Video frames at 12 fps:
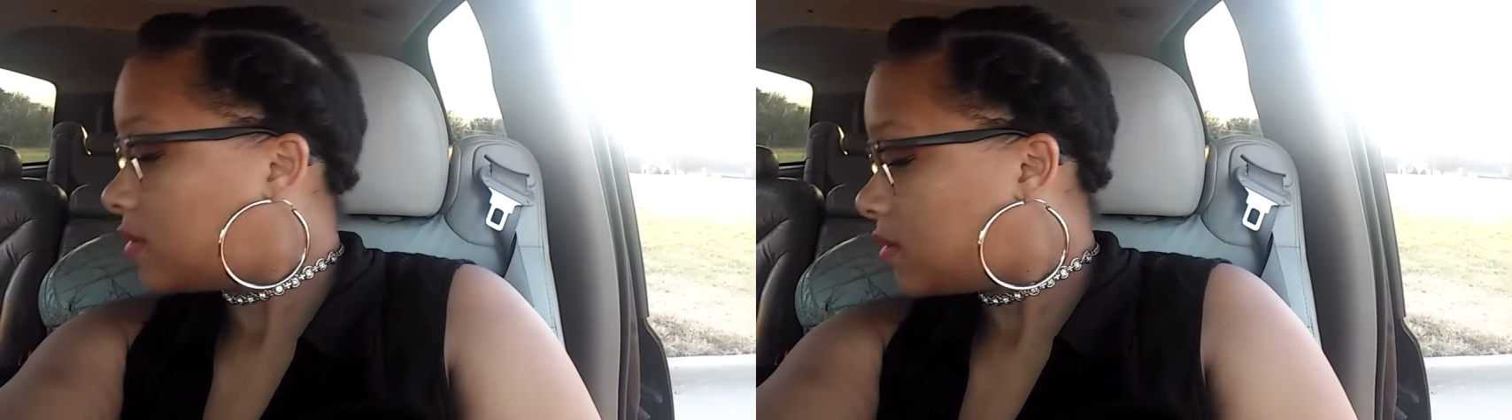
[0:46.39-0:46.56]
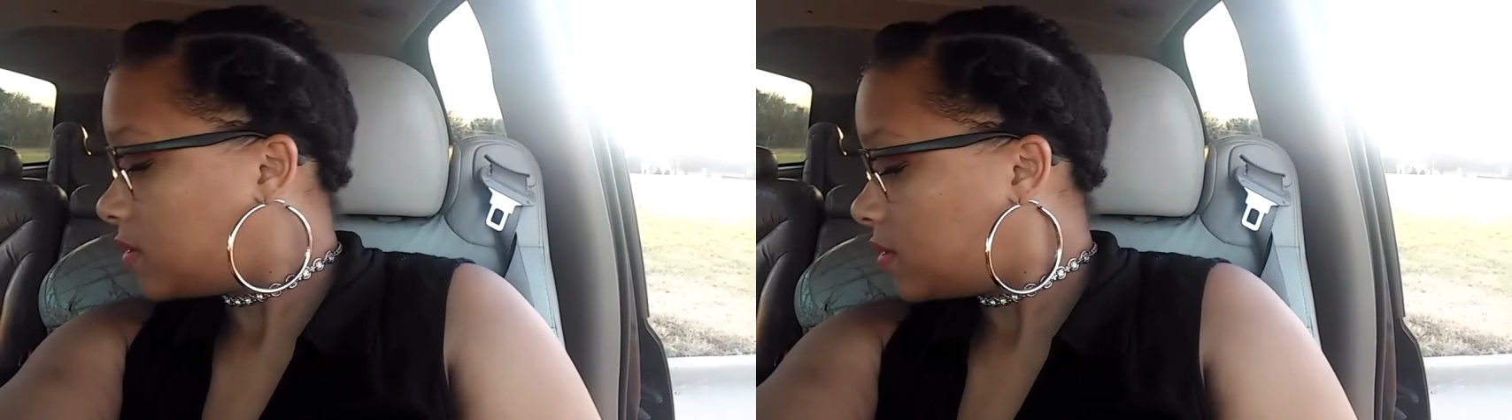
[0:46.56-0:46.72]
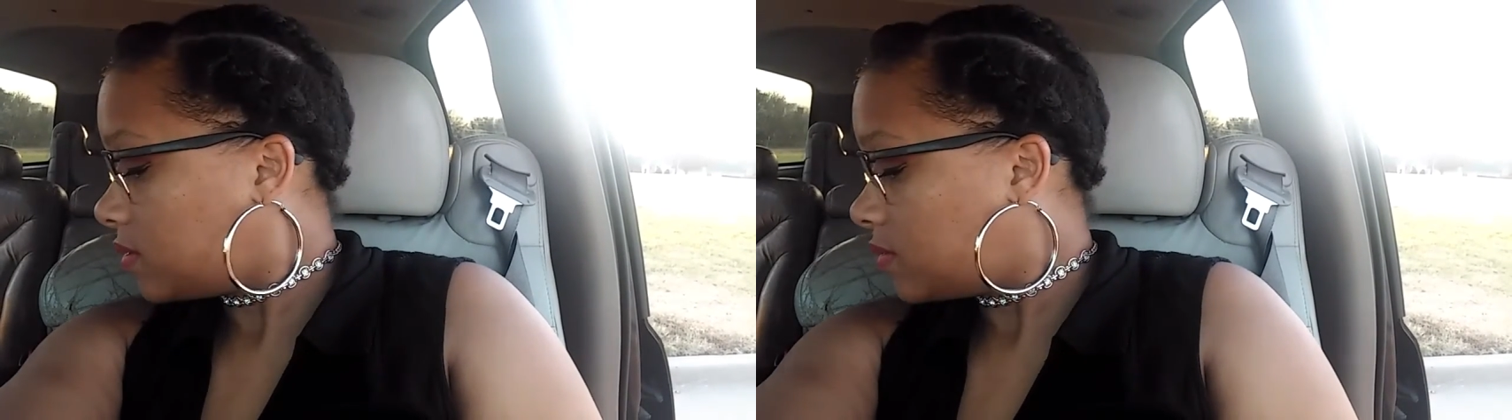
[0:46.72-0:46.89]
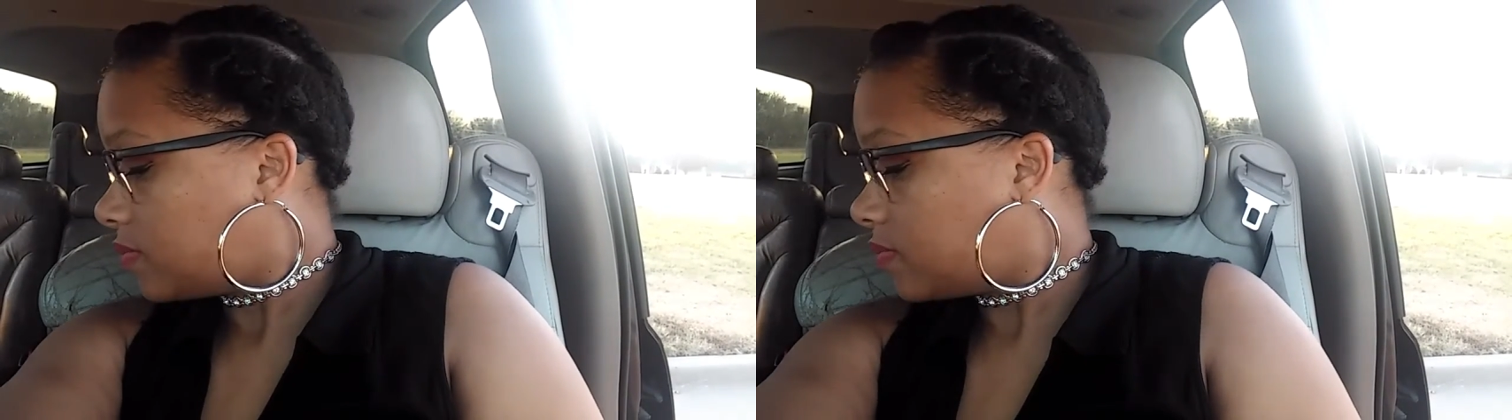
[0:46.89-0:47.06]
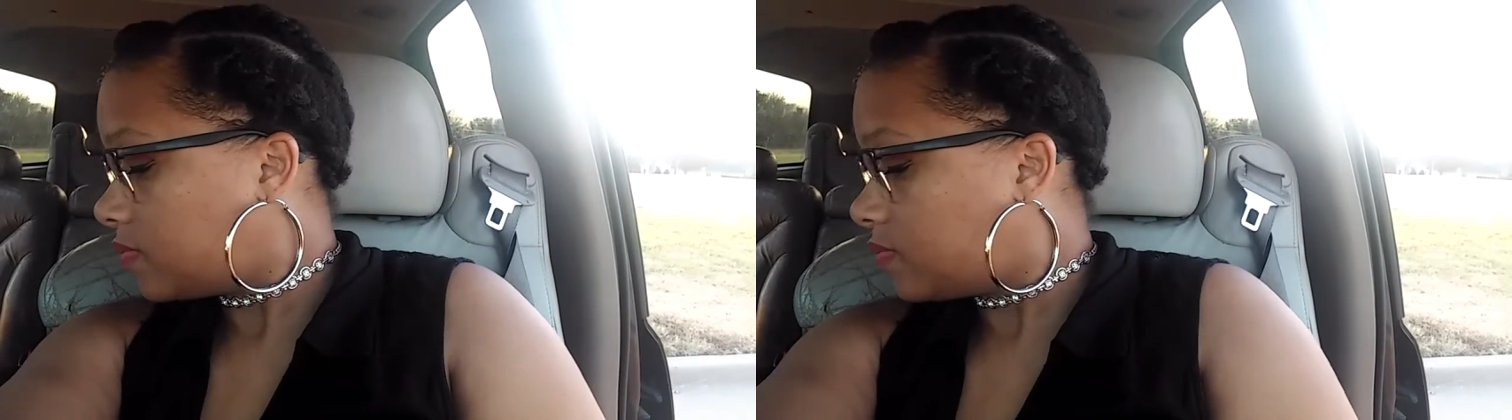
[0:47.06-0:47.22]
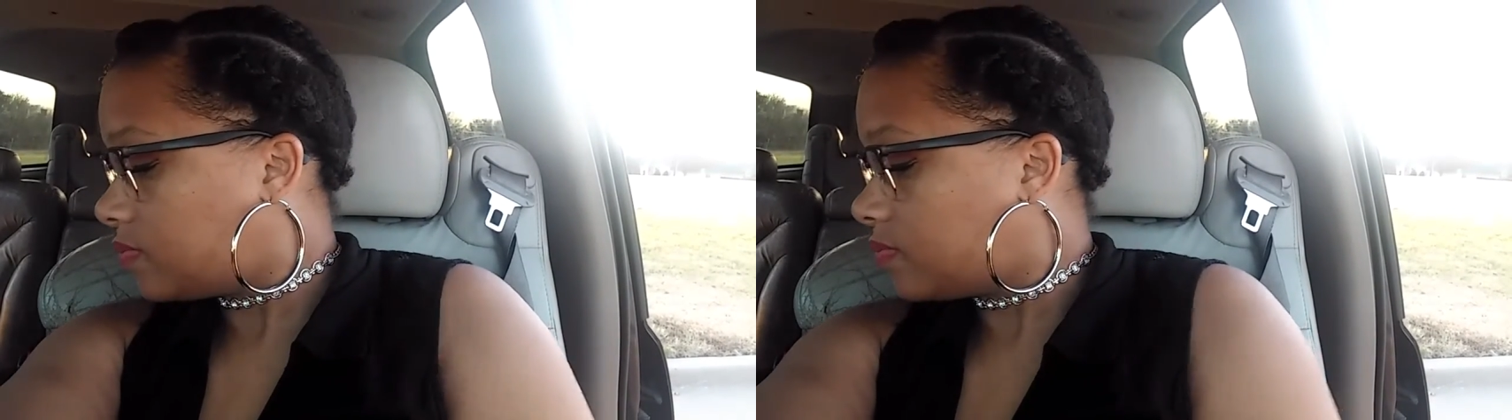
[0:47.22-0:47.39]
Can I have
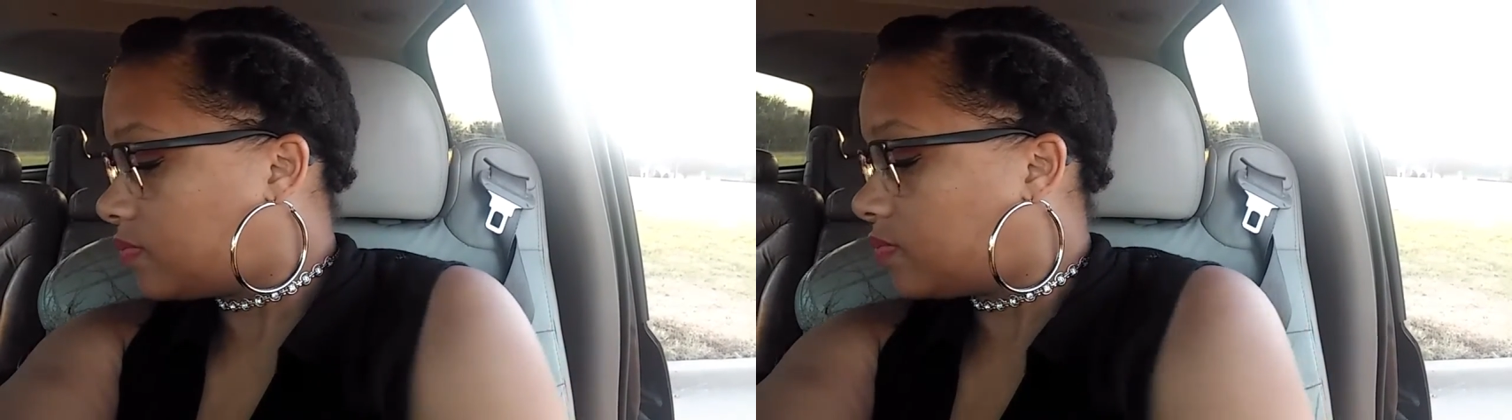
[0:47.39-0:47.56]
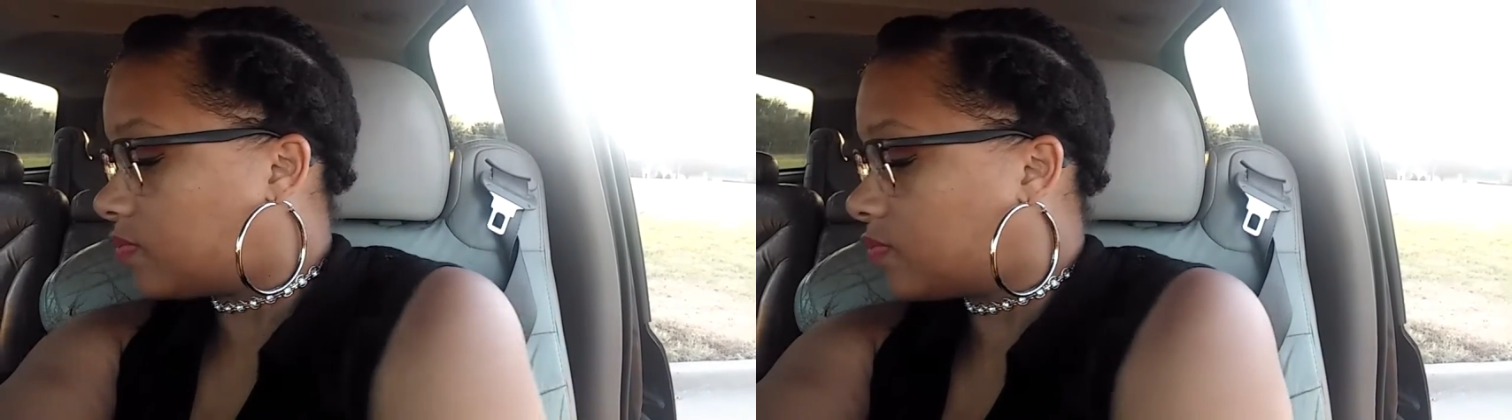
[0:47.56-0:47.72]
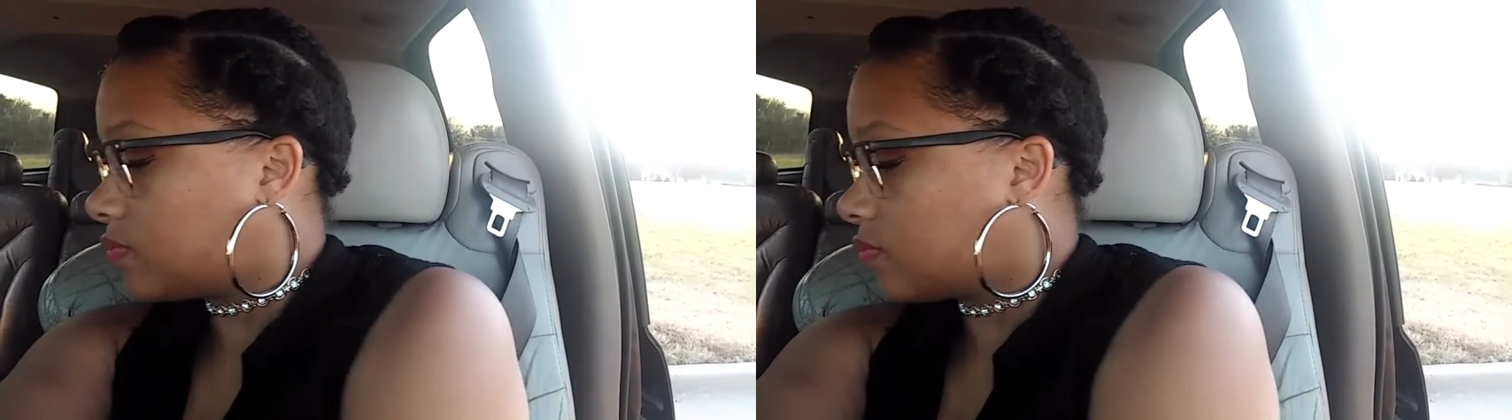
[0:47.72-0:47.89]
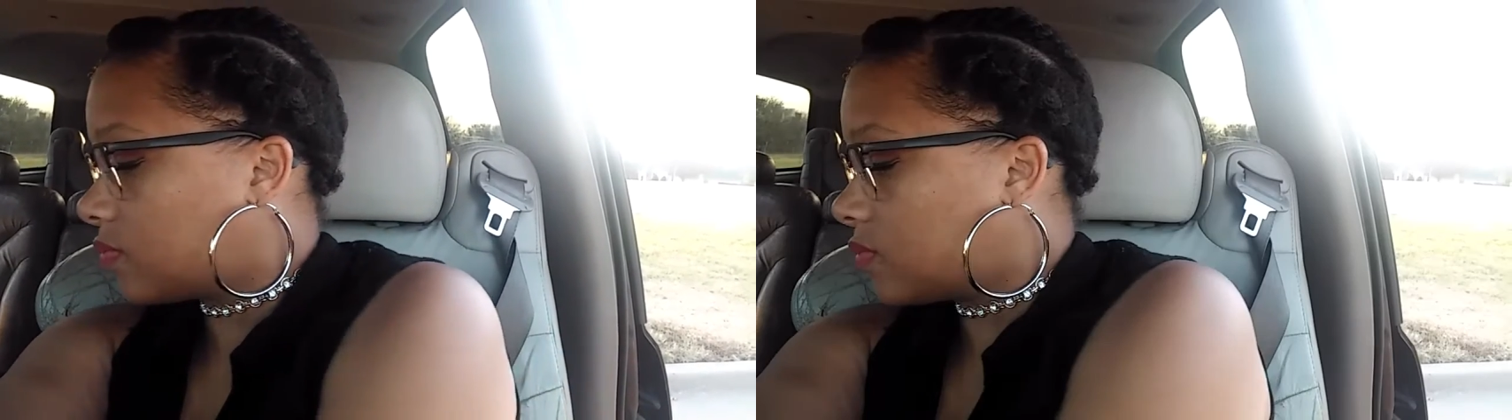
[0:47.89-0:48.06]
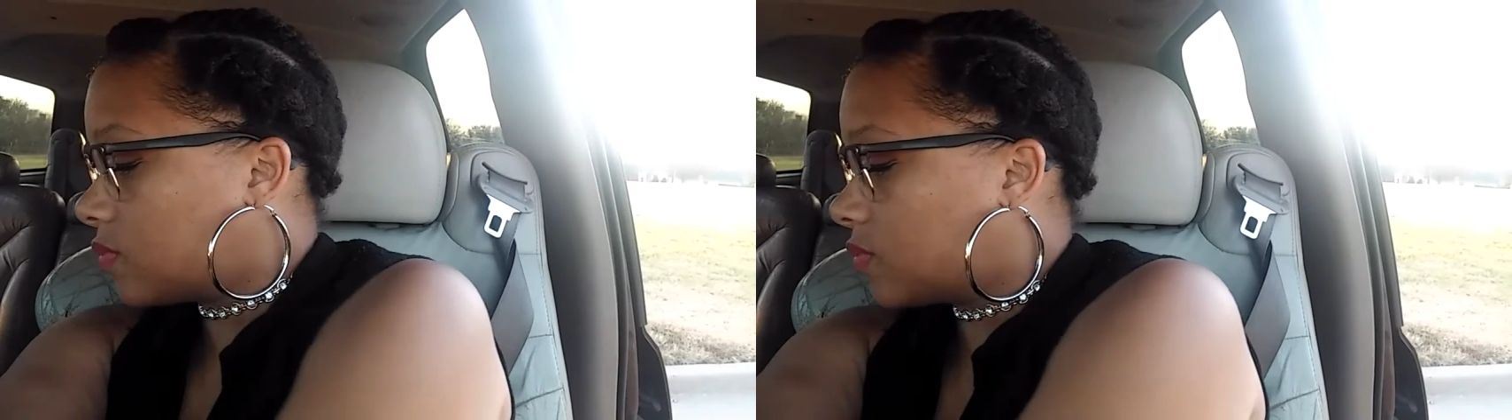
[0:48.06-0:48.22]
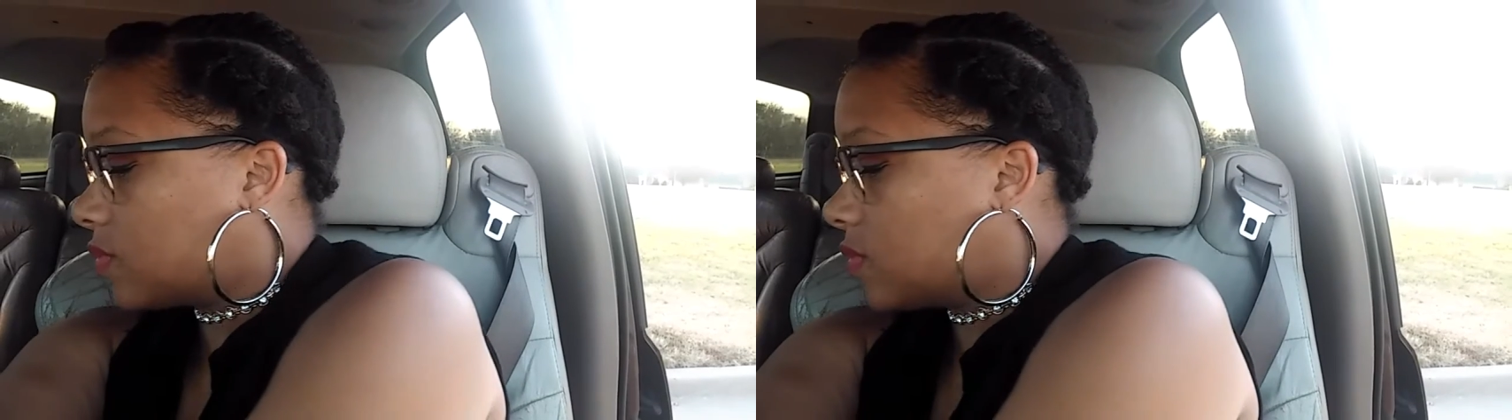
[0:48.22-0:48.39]
drink
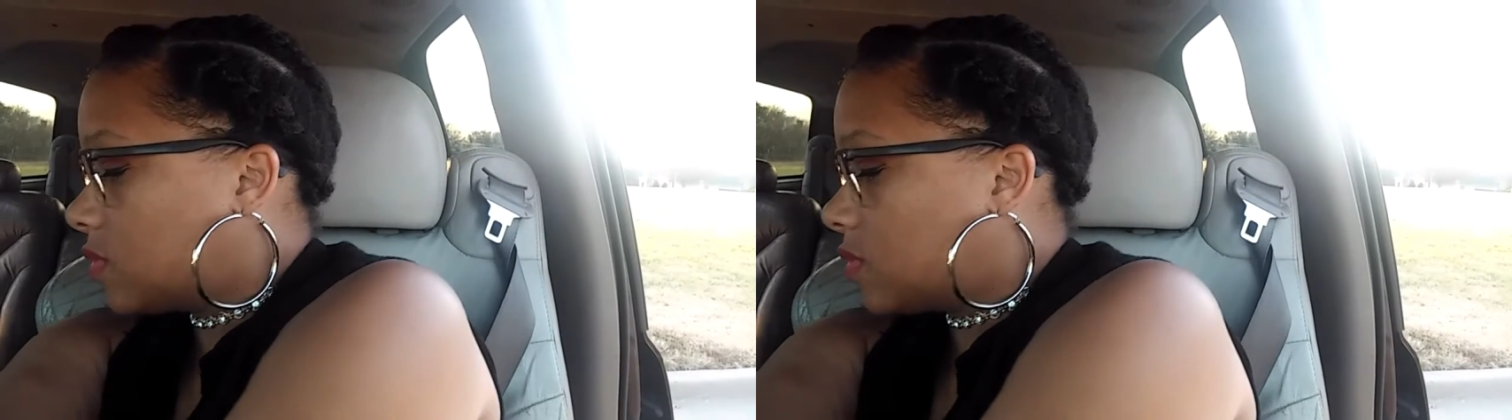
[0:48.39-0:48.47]
stuff?